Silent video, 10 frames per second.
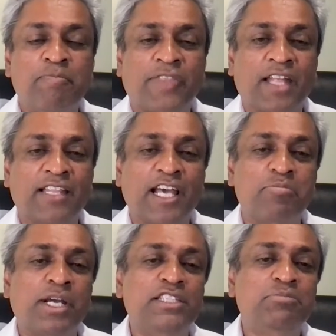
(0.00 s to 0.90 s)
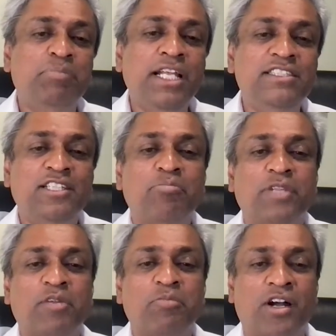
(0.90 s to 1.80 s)
and thereby speeds up
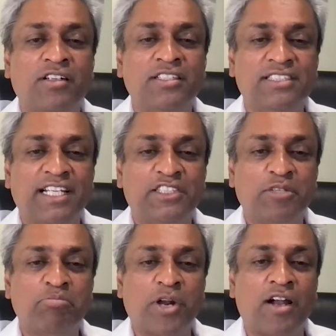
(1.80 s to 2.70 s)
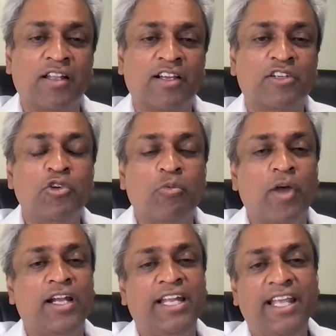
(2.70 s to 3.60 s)
that modernization product
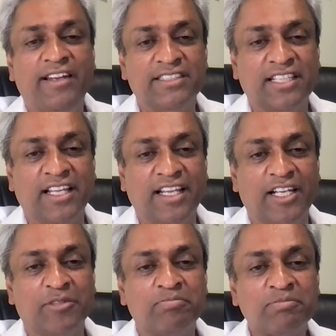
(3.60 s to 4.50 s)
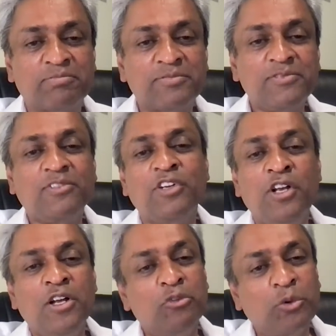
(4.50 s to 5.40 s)
while de-risking it.
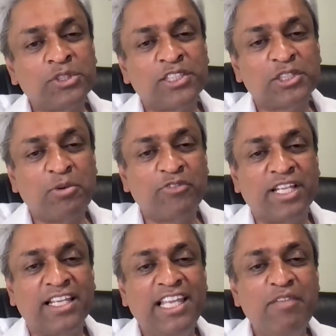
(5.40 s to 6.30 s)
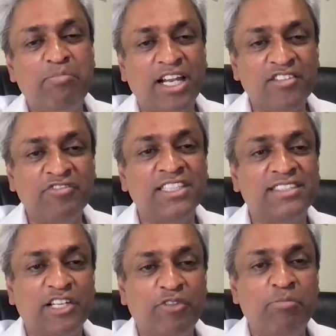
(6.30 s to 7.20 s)
Those are some of the key benefits
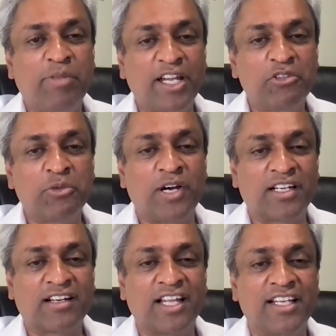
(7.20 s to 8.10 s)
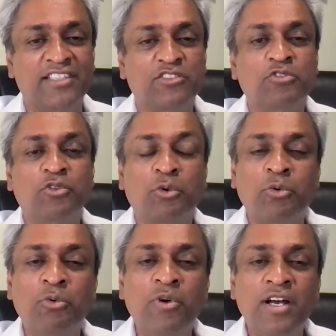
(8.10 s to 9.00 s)
that we bring to our client
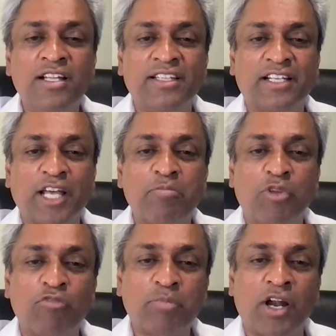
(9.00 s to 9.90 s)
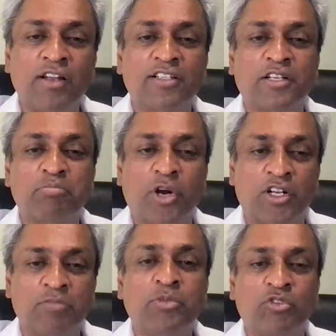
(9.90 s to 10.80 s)
through the type of product and
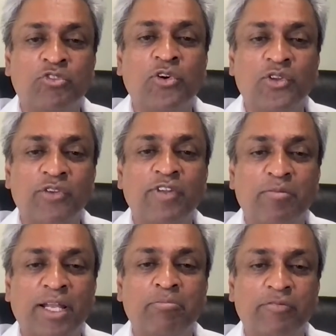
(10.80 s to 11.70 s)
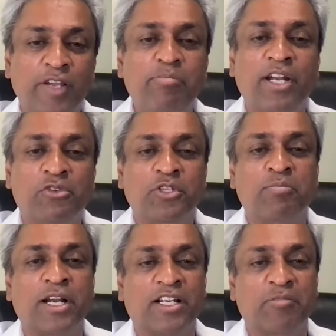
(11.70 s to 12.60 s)
product portfolio we bring to the
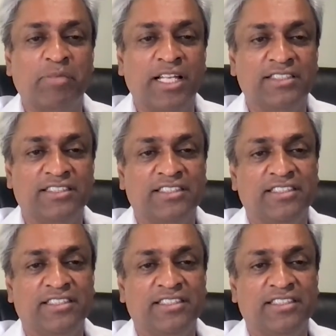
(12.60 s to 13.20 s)
marketplace.